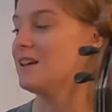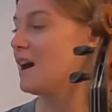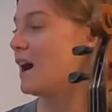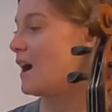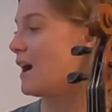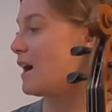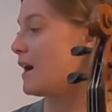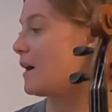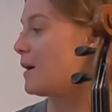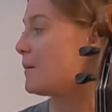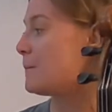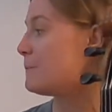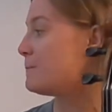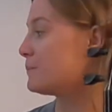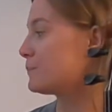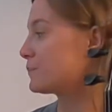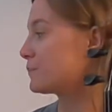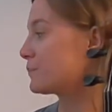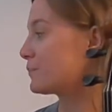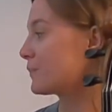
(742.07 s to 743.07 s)

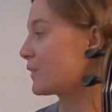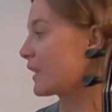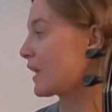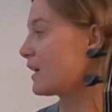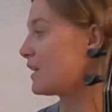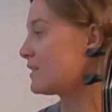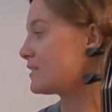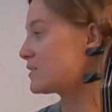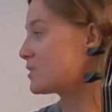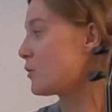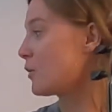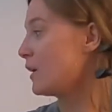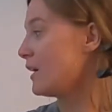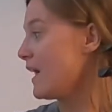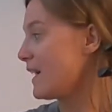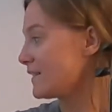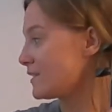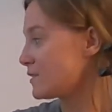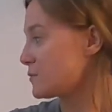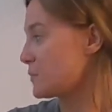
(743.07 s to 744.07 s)
So our
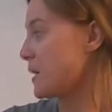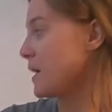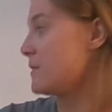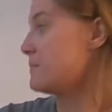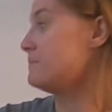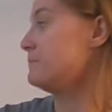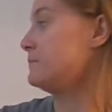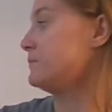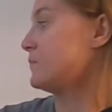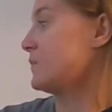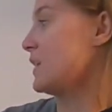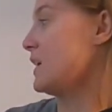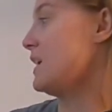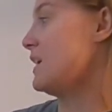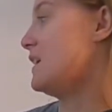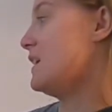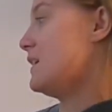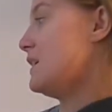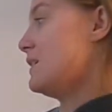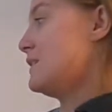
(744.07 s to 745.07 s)
next one
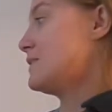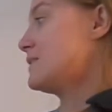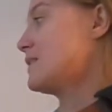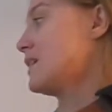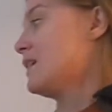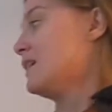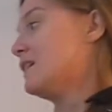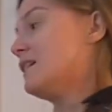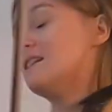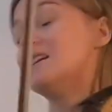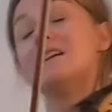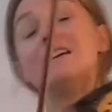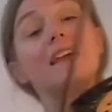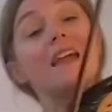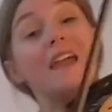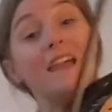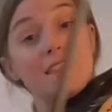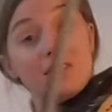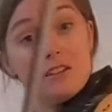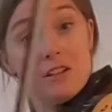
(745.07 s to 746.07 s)
is
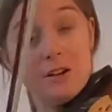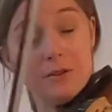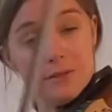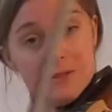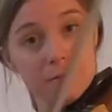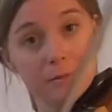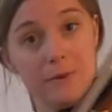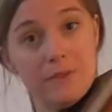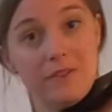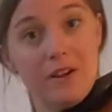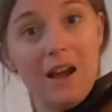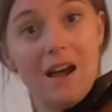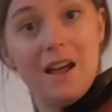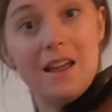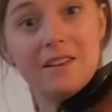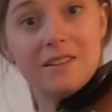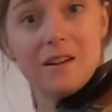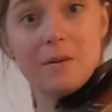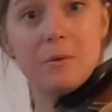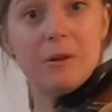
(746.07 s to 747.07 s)
8th notes. We've
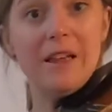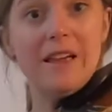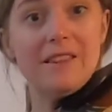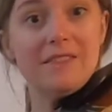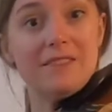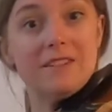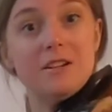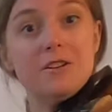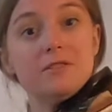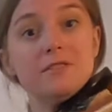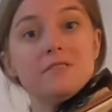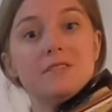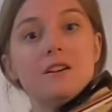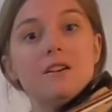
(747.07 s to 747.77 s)
got double 8th notes.